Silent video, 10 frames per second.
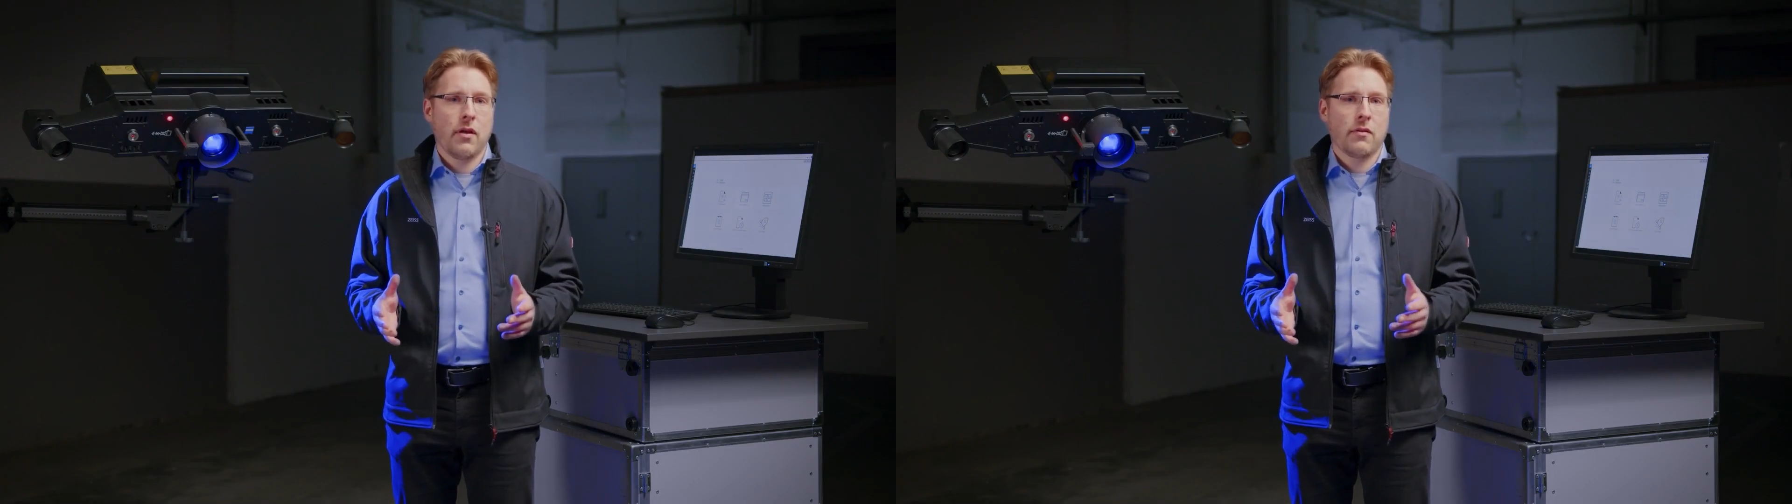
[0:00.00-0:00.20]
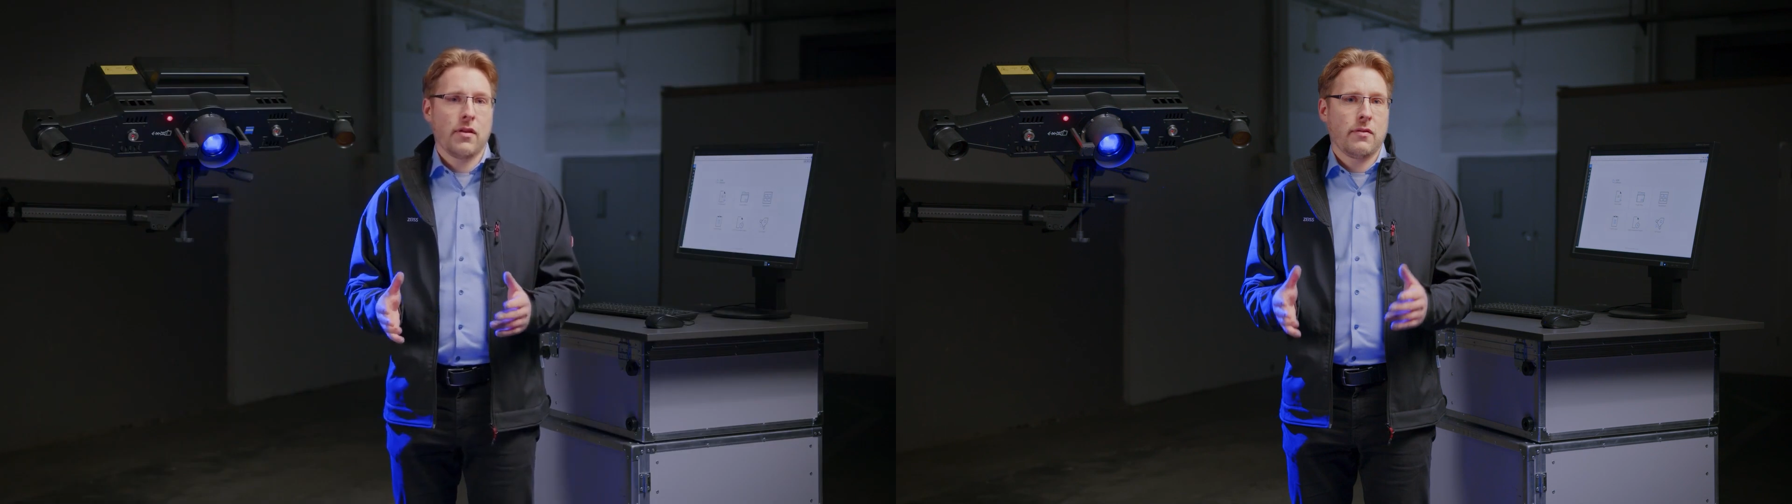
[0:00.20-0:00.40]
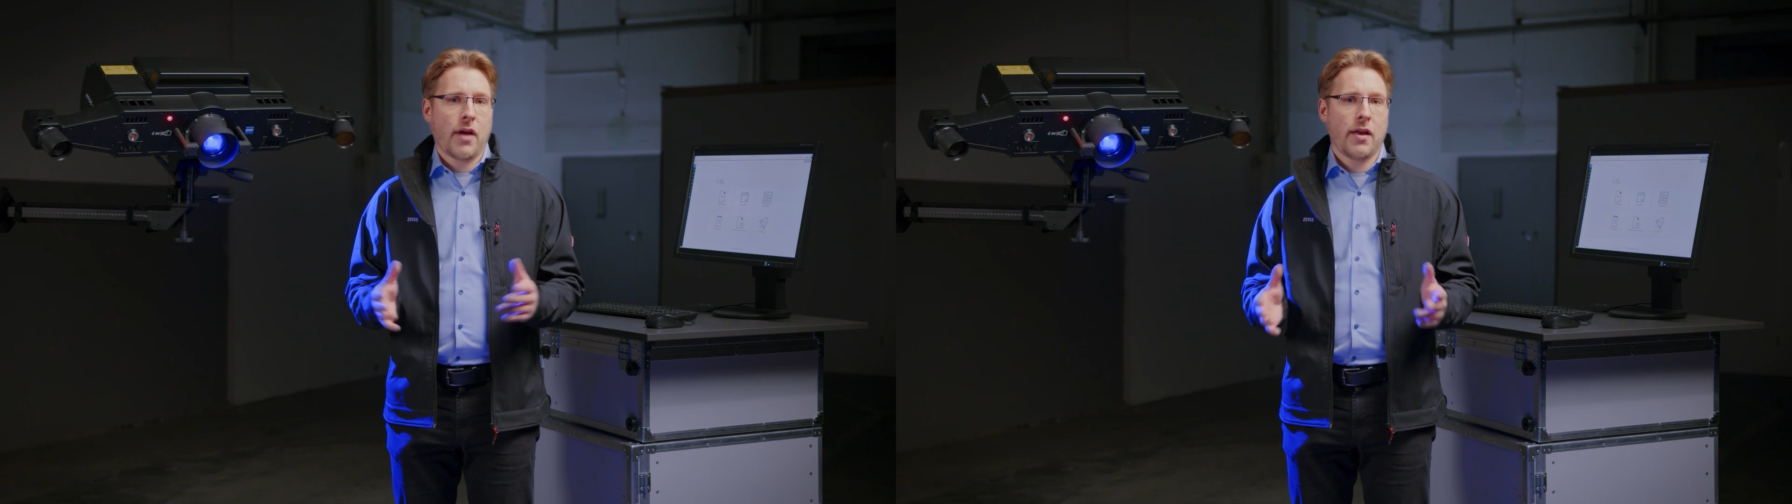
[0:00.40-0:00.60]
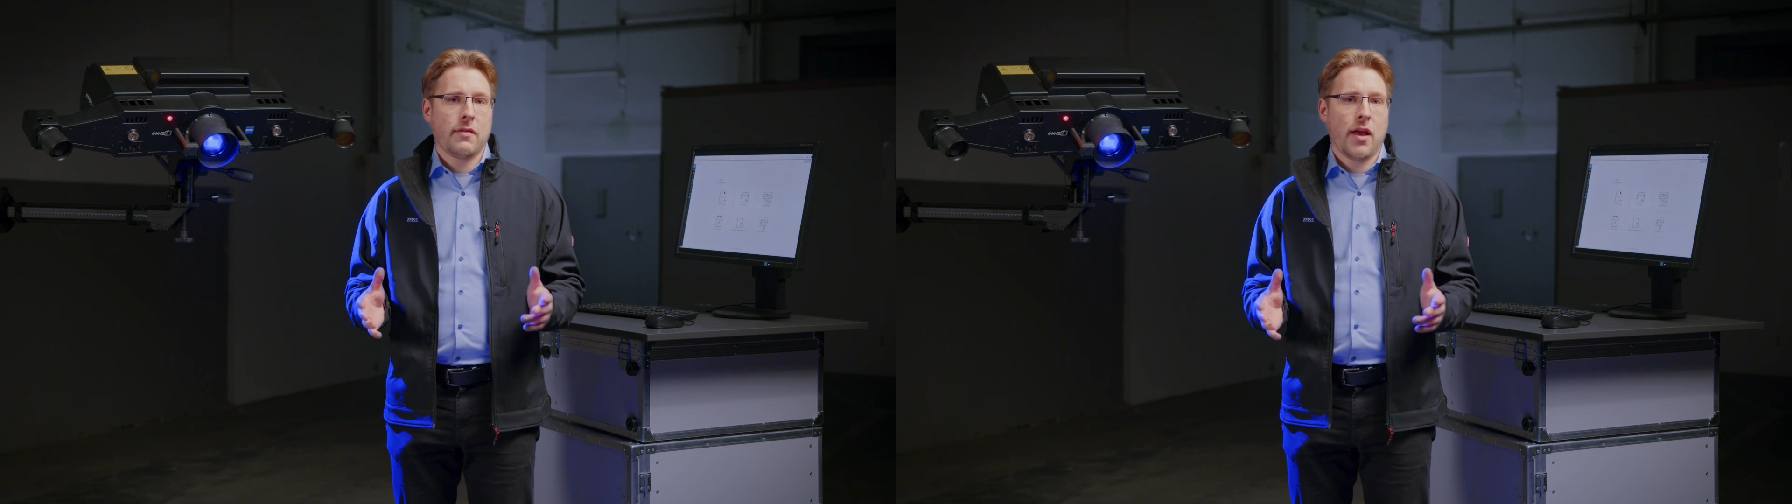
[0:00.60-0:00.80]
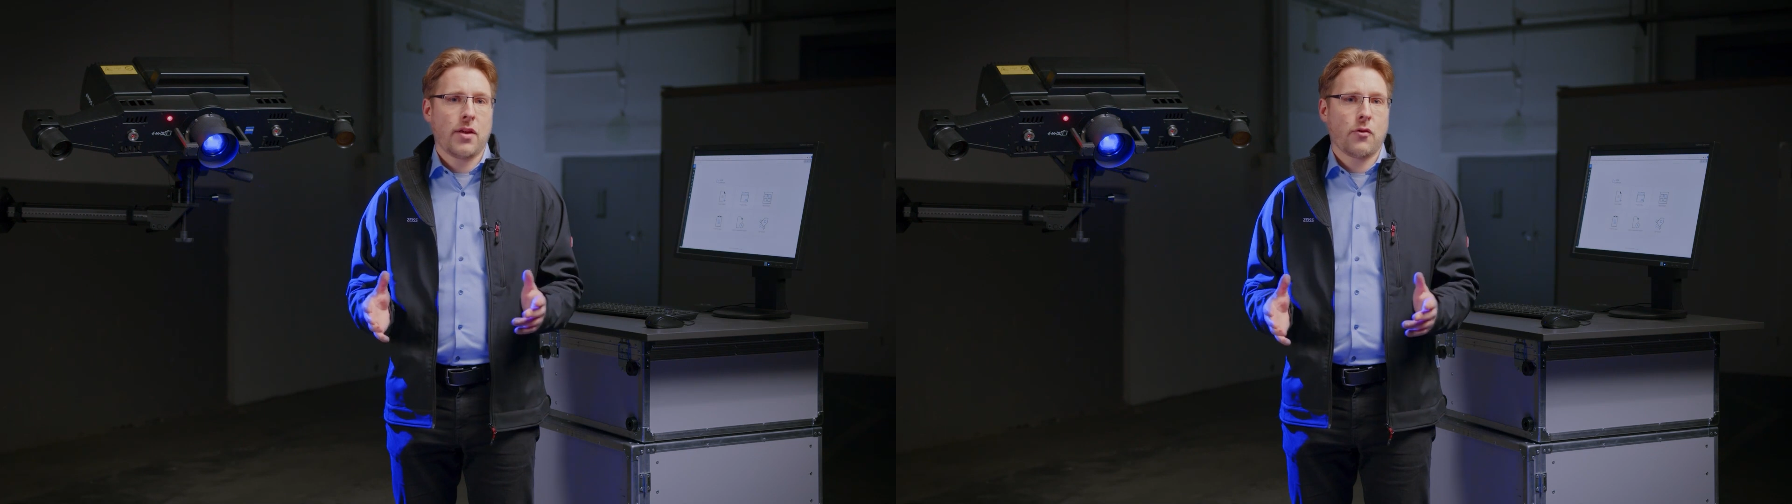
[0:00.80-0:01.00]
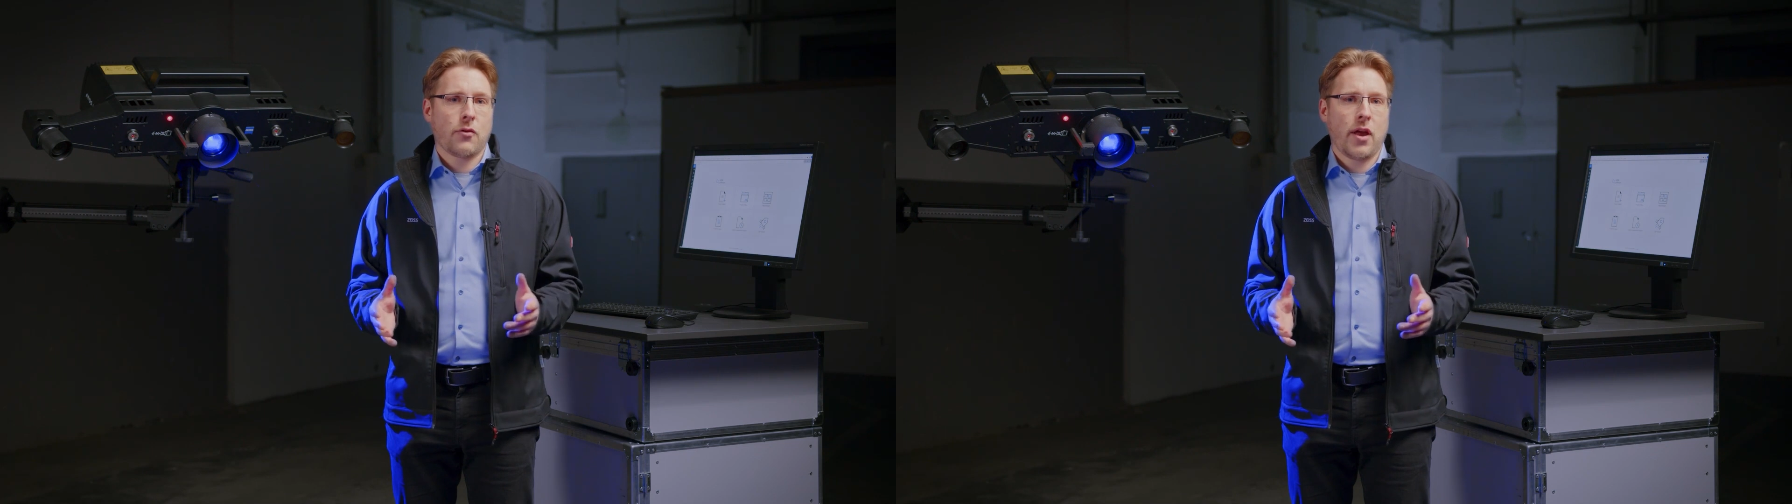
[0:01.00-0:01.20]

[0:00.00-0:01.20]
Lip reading: the ZEISS ATOS